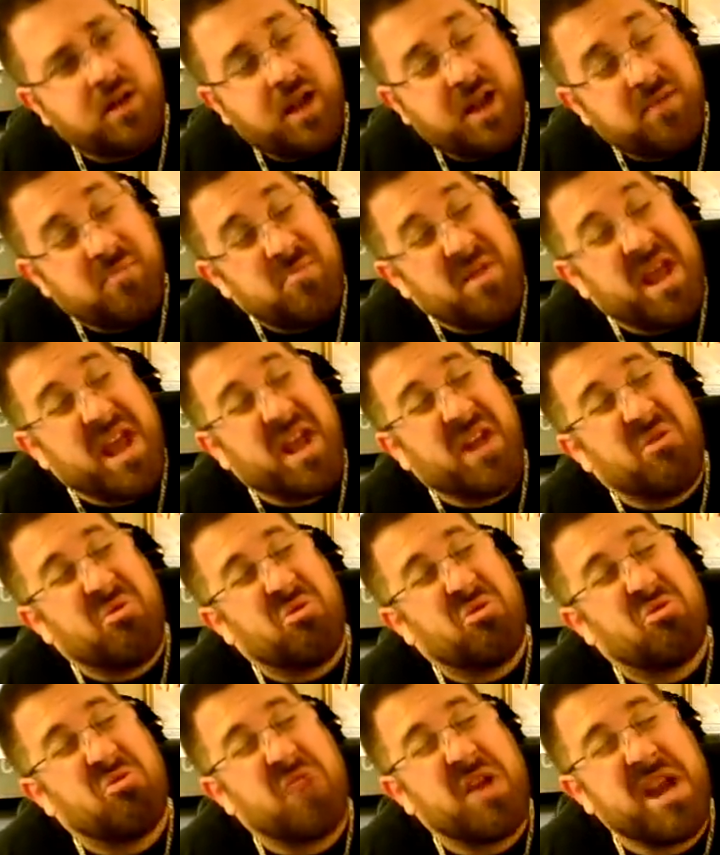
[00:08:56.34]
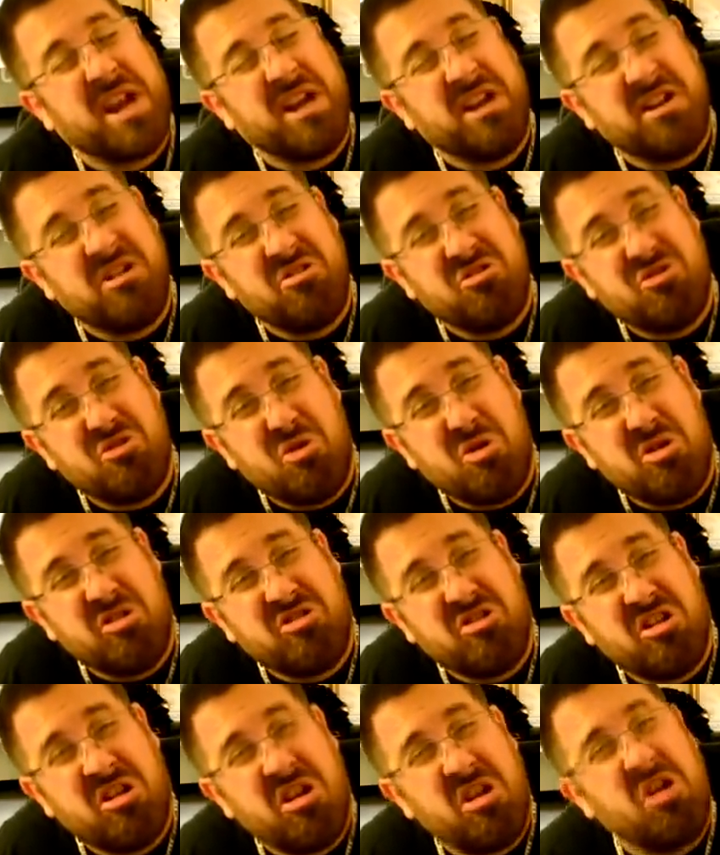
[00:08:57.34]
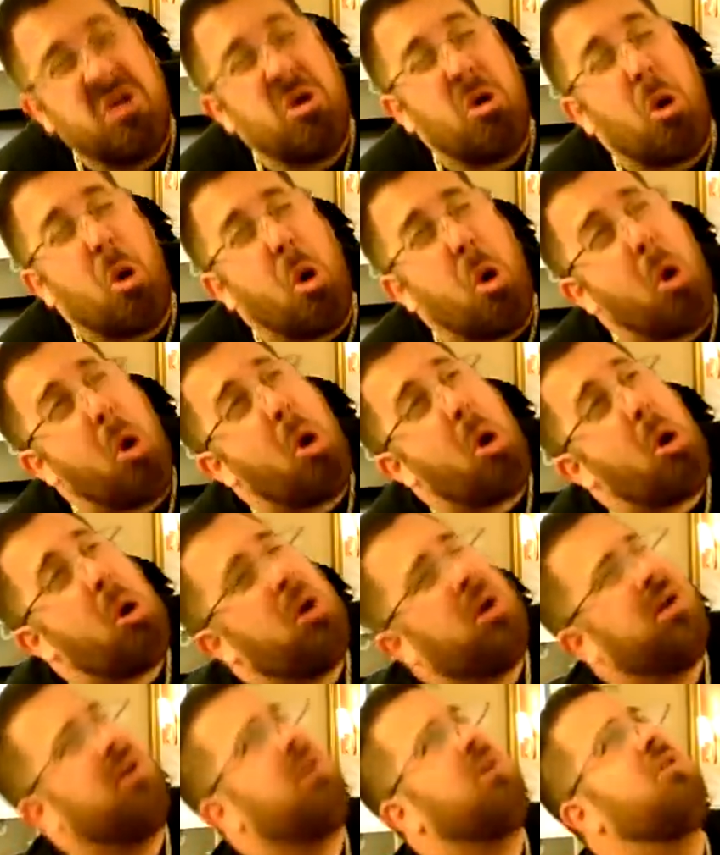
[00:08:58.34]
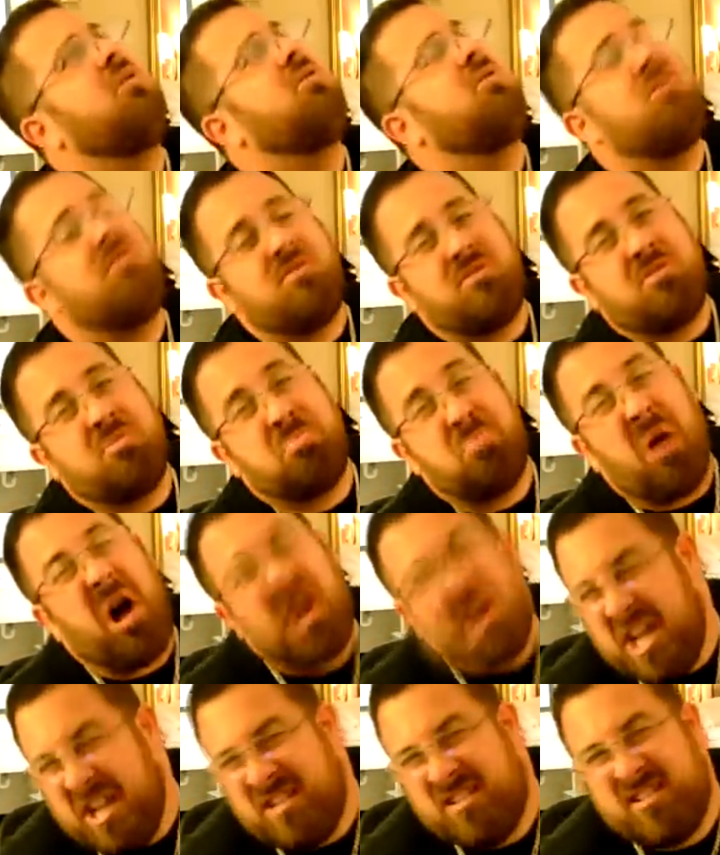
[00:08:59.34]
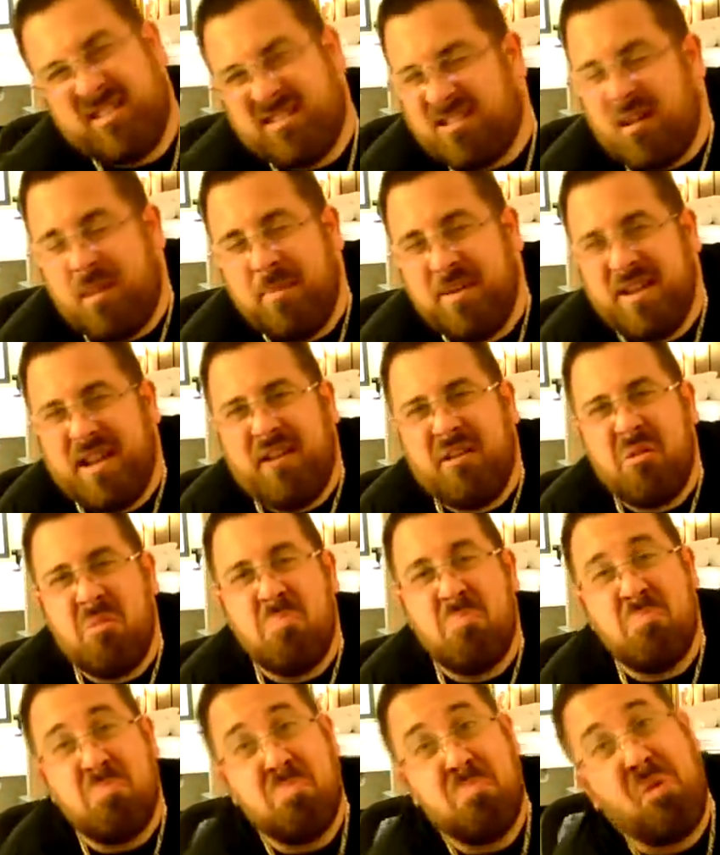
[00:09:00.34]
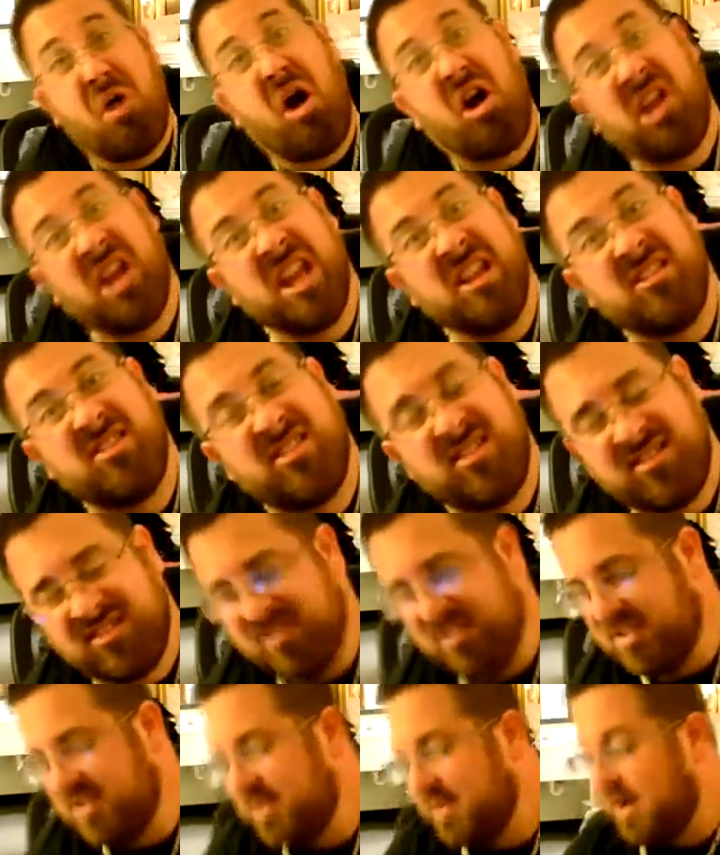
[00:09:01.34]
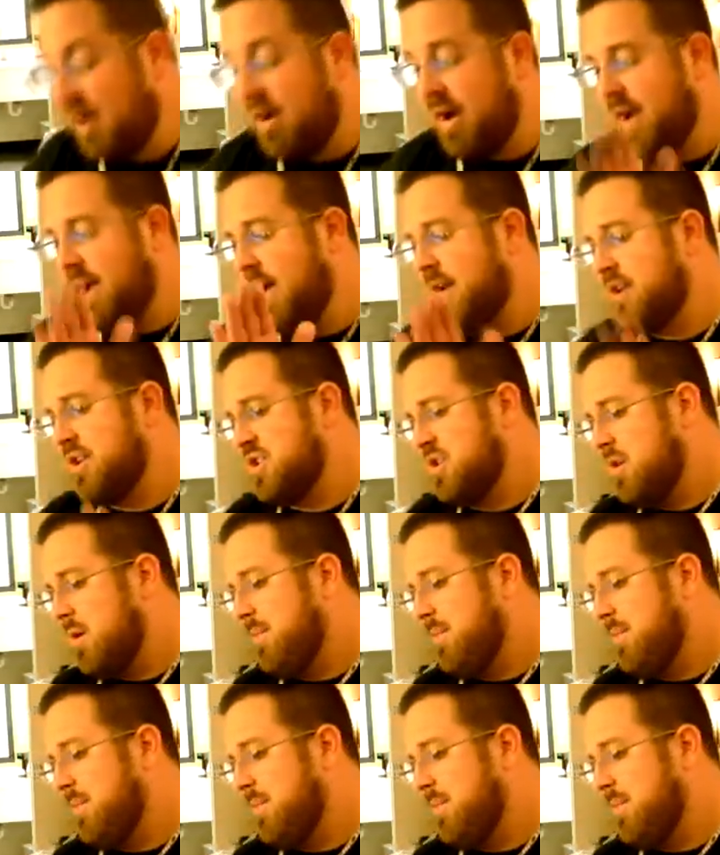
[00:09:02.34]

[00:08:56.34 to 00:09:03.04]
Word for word: And man, it was raining in Georgia. Oh, buckets. Coming down in buckets. All right, I got to shut